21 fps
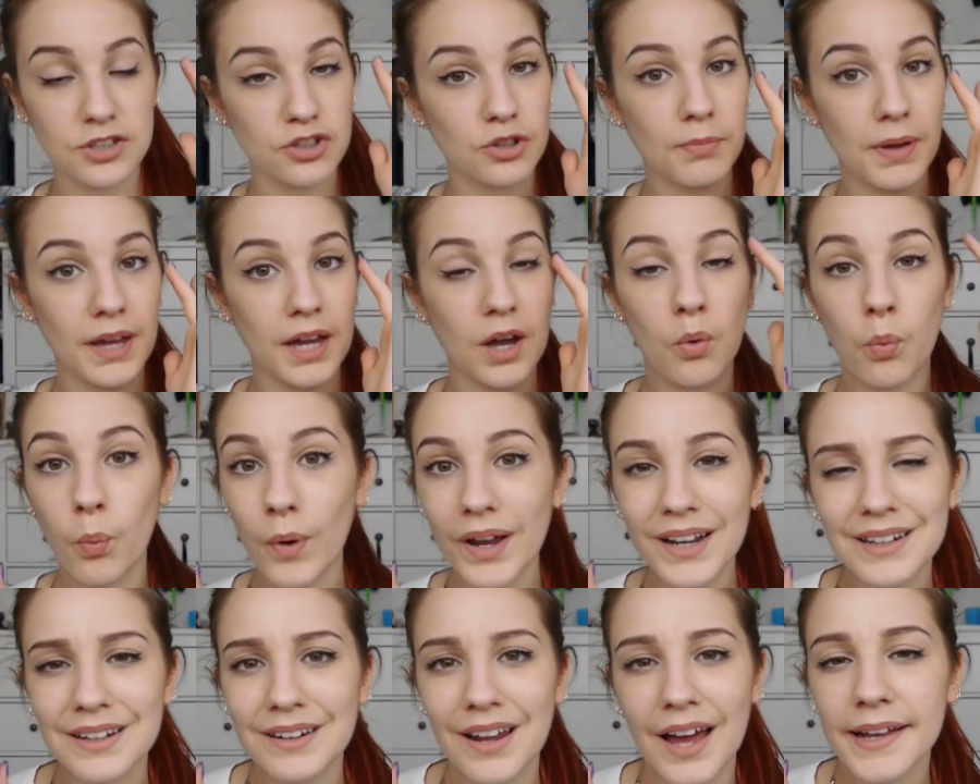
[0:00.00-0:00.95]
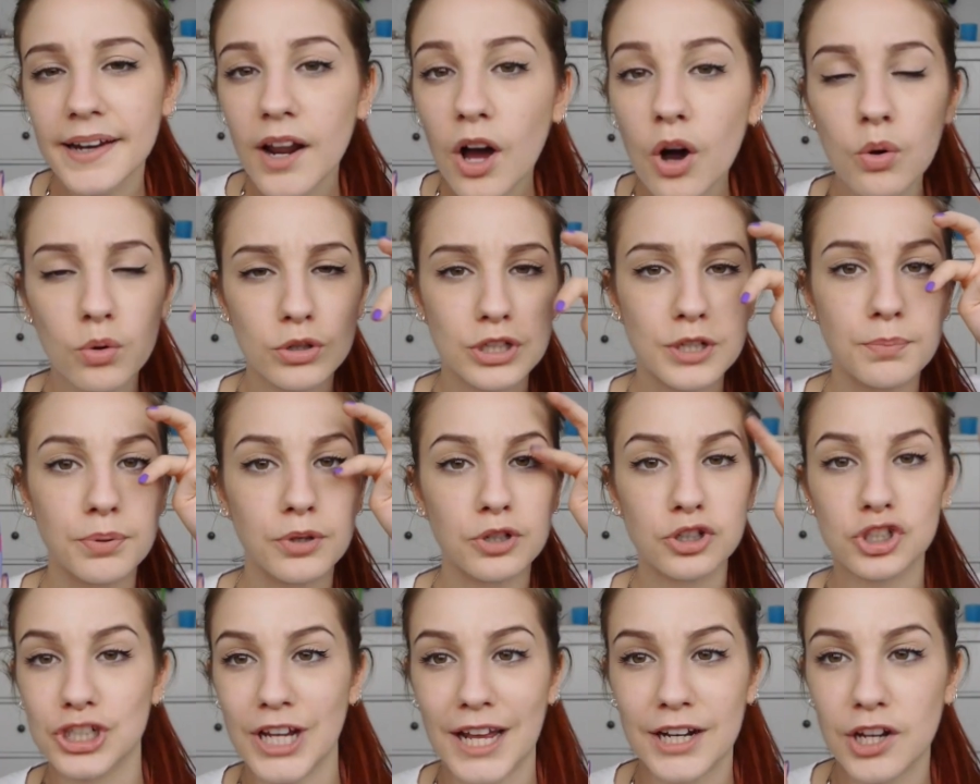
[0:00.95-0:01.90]
to make a winged liner or to
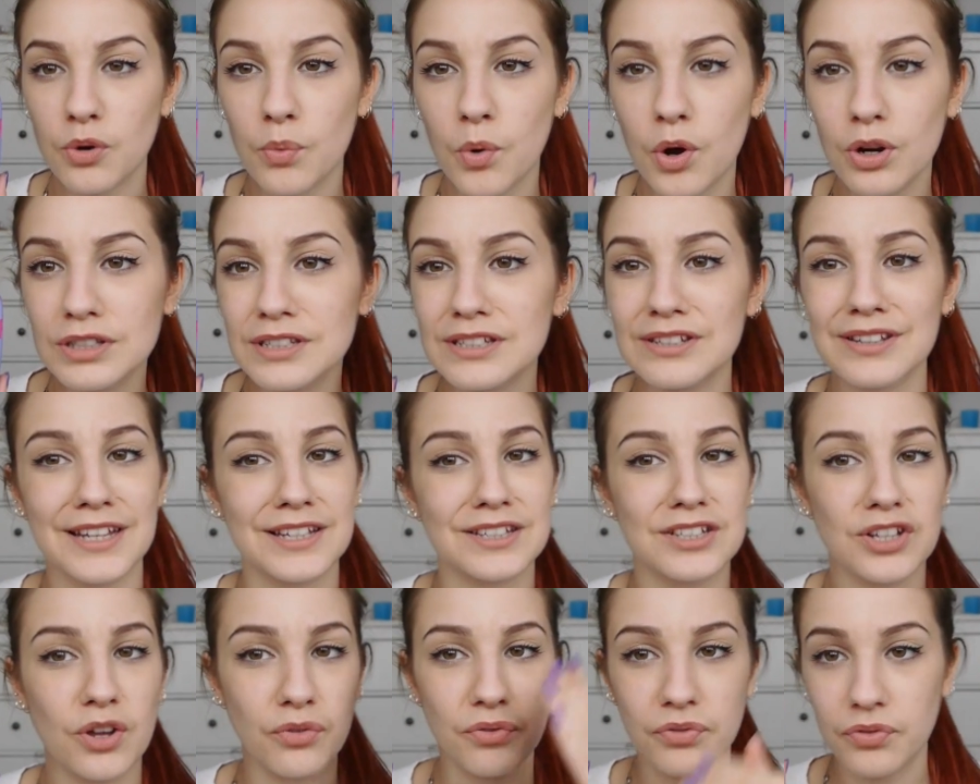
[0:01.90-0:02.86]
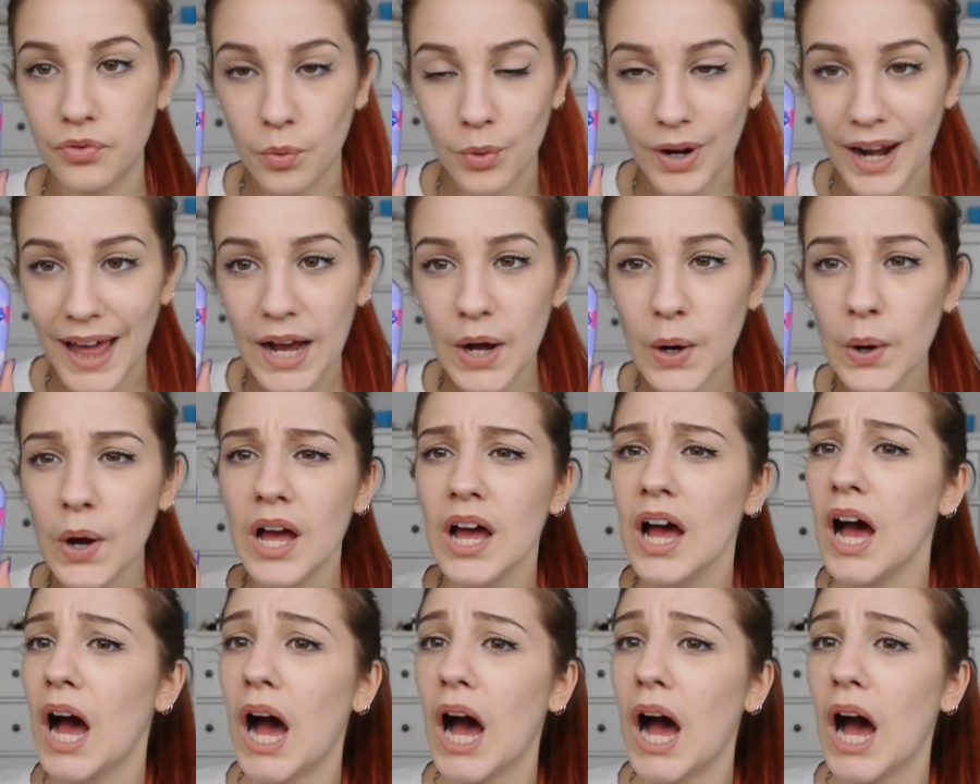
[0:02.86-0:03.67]
put shadow on so there's no fallout.